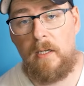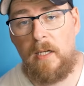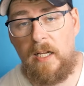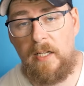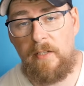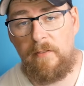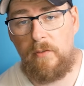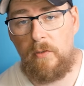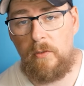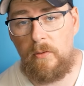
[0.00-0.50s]

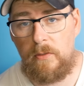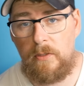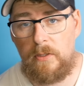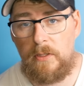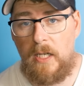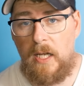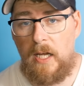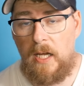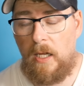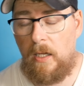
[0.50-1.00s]
Hi folks,
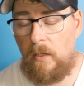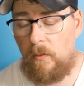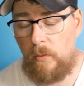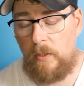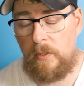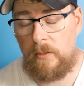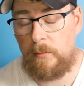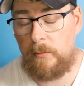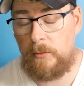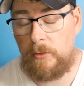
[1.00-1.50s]
and
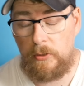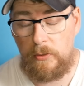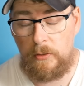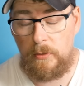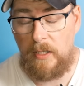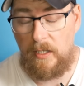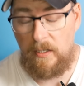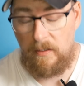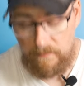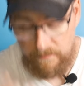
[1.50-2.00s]
welcome to a